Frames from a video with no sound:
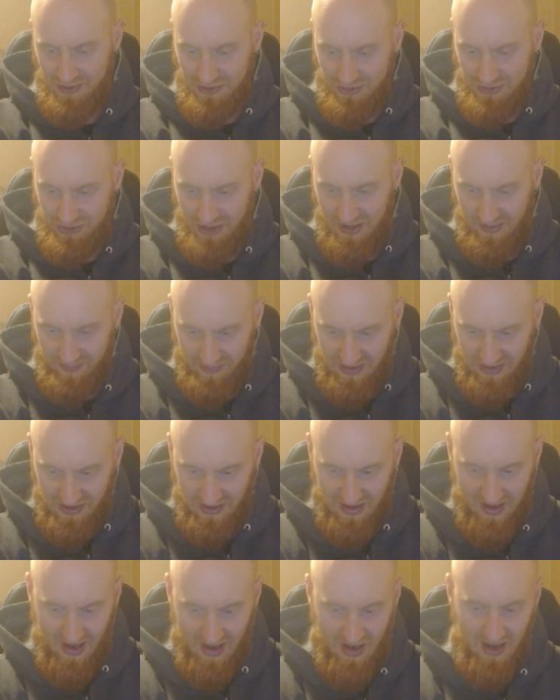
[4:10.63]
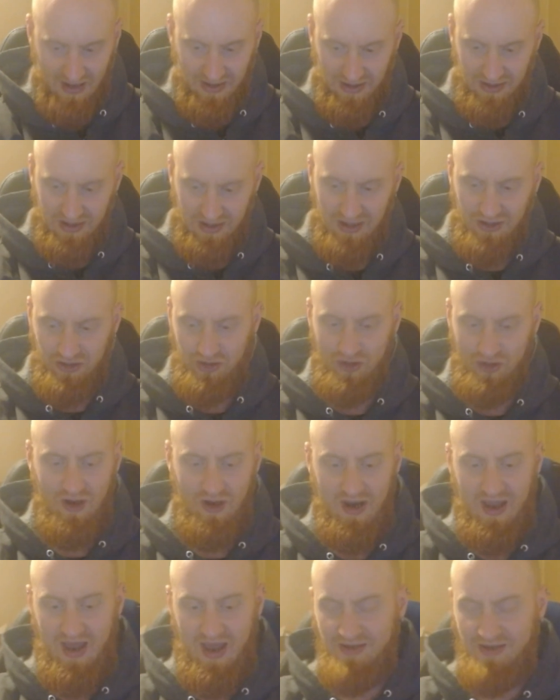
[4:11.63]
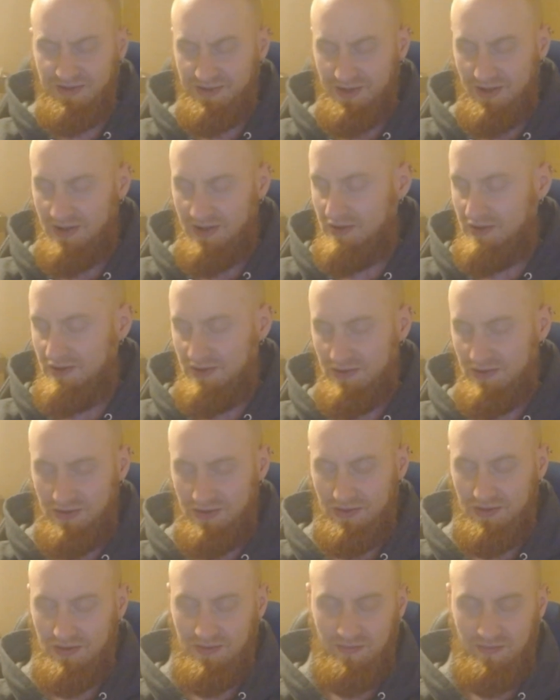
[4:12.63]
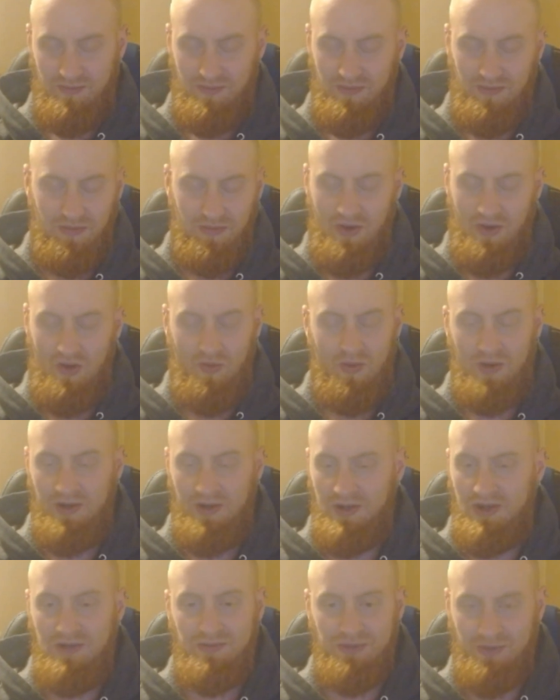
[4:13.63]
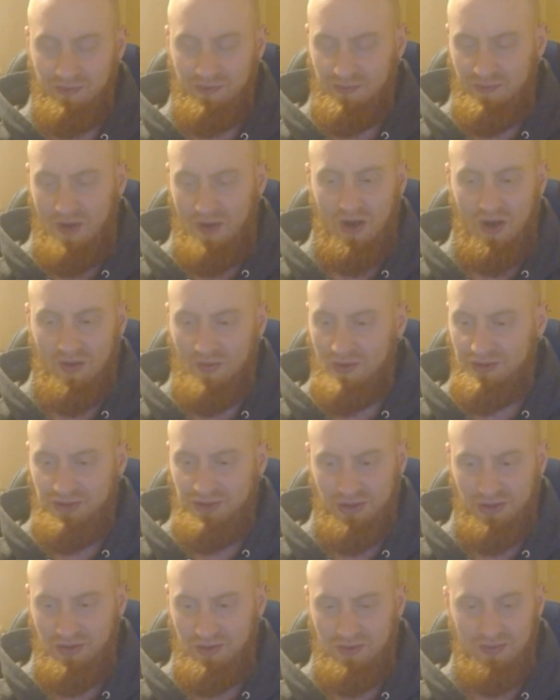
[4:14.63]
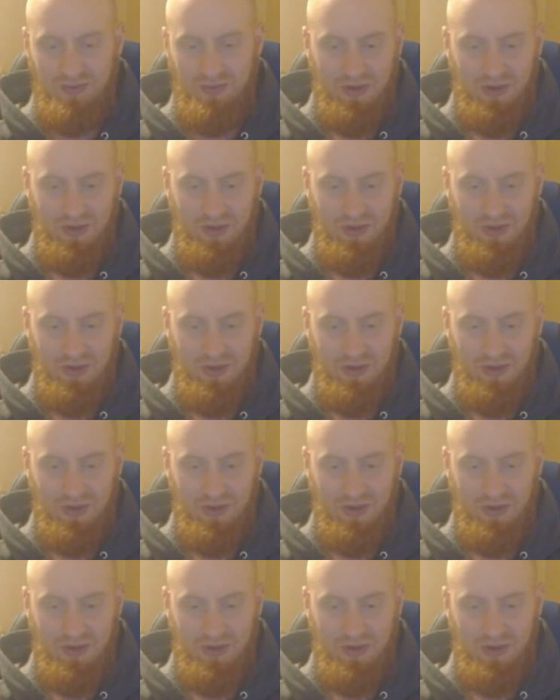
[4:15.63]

Check me out. I can kick your ass. Like, no one gives a fuck what you